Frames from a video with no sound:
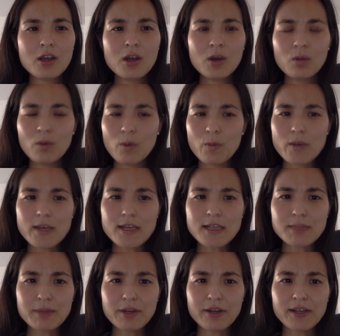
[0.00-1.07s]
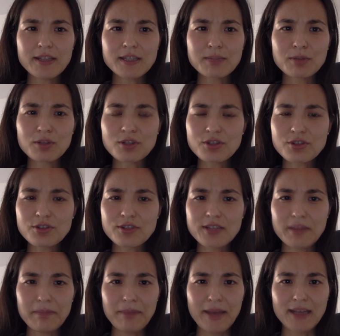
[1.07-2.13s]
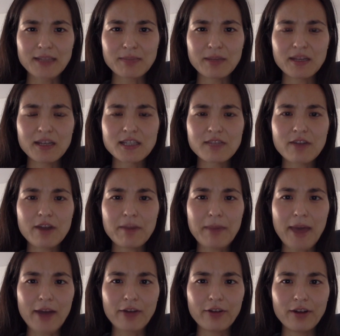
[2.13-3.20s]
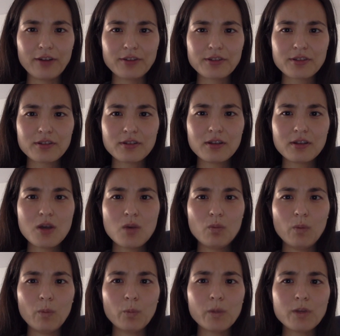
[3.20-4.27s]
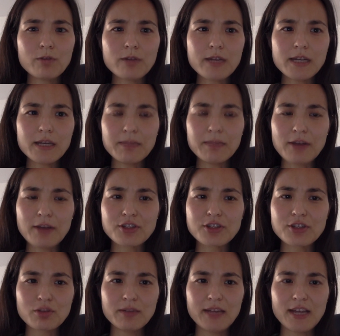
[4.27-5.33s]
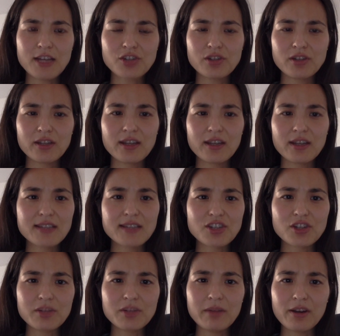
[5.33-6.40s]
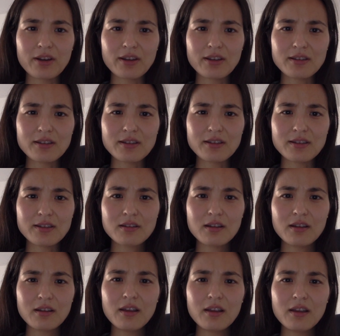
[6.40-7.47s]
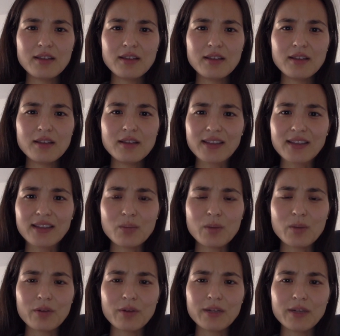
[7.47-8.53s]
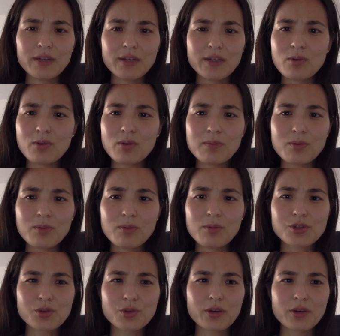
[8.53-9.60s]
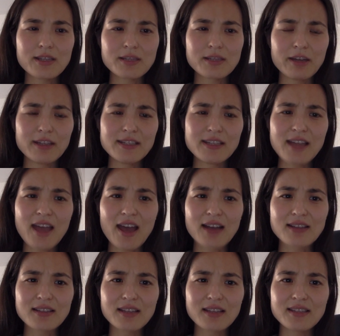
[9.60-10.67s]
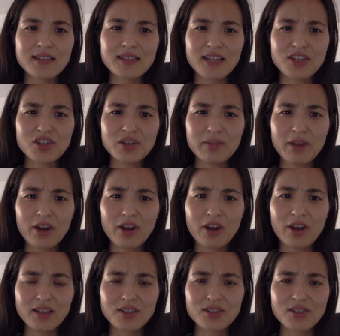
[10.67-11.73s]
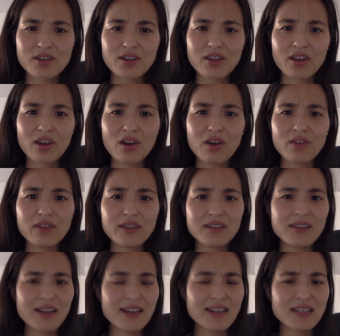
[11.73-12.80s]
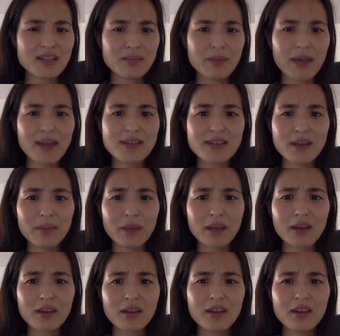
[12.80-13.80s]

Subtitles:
When we experience personal setbacks because of our background, when we read about discrimination against Asian Americans, and sadly we are reading more and more stories about attacks against Asian Americans during the COVID-19 pandemic,